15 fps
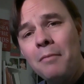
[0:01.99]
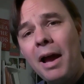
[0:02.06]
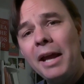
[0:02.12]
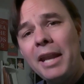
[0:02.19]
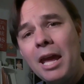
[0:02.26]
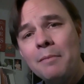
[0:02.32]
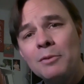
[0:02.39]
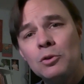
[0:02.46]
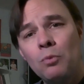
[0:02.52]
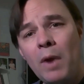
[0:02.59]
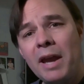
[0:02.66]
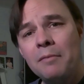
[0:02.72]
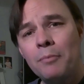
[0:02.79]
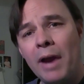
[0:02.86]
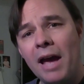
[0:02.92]
My name is
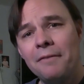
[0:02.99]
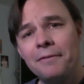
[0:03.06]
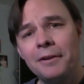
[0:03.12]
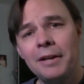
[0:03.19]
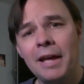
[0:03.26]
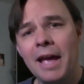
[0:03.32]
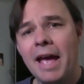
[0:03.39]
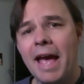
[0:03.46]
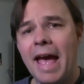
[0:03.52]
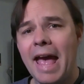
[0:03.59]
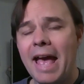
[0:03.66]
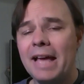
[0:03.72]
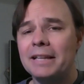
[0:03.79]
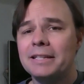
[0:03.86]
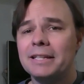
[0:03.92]
Wade Bradford,
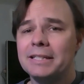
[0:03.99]
and